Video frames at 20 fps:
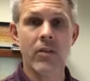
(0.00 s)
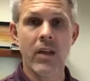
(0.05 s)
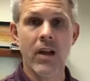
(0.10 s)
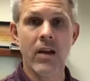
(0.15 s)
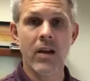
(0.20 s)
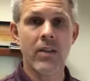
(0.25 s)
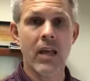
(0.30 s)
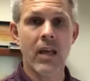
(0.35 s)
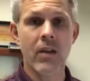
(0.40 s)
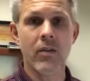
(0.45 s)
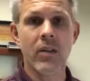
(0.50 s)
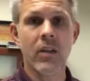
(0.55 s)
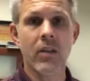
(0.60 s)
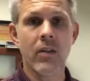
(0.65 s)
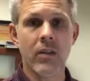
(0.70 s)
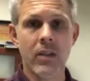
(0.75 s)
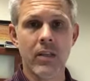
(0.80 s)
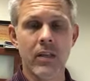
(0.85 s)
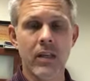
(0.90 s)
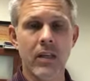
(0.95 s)
there that'll
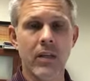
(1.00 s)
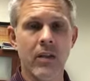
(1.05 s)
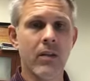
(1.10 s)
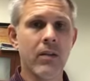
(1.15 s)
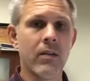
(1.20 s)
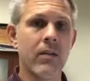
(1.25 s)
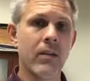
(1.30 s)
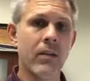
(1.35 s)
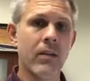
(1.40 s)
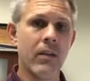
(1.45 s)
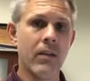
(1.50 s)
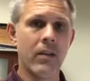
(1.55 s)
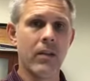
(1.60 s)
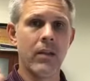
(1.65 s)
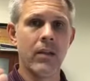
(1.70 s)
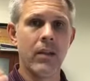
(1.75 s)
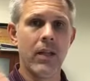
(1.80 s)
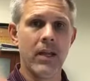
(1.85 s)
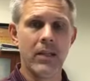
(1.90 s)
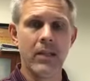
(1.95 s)
kill the deal
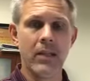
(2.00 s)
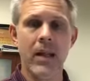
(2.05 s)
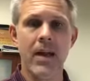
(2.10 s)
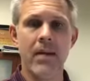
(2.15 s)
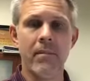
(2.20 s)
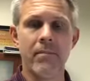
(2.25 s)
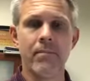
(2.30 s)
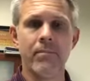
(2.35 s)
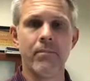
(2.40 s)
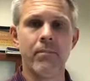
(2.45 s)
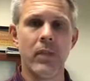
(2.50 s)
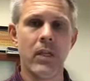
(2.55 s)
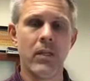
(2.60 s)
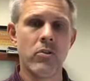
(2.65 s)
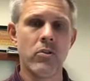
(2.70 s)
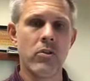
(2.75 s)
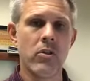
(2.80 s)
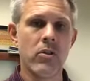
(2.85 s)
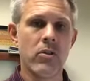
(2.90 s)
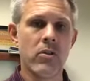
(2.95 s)
like that.
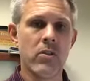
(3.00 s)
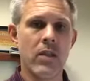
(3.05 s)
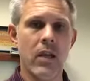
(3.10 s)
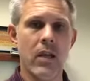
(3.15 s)
It's just